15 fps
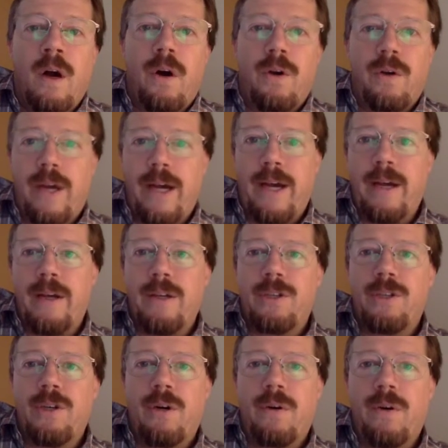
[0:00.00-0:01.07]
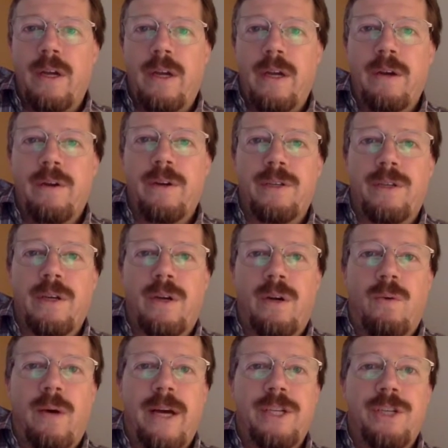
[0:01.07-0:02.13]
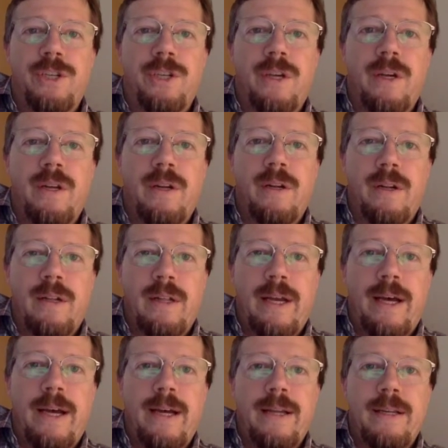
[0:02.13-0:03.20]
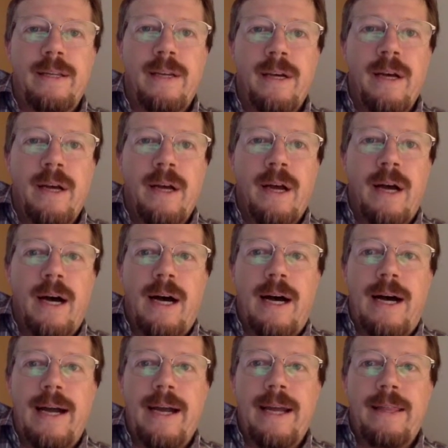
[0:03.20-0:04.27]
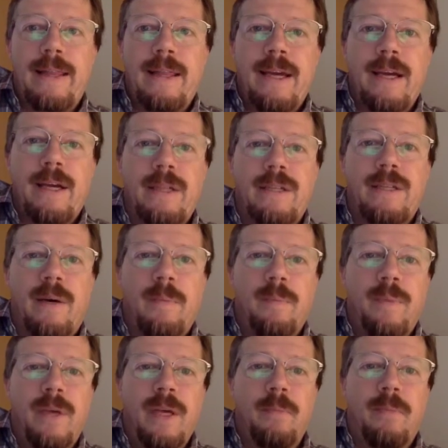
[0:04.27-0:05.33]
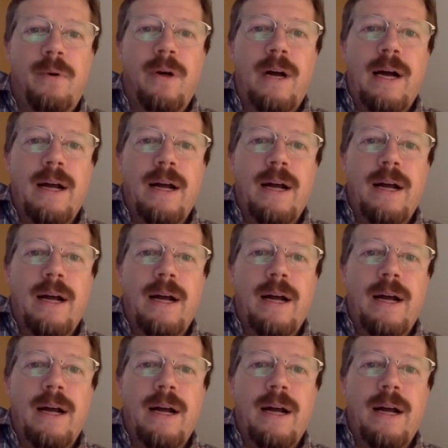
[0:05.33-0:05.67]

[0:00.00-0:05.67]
Okay, so here is a question that I think some people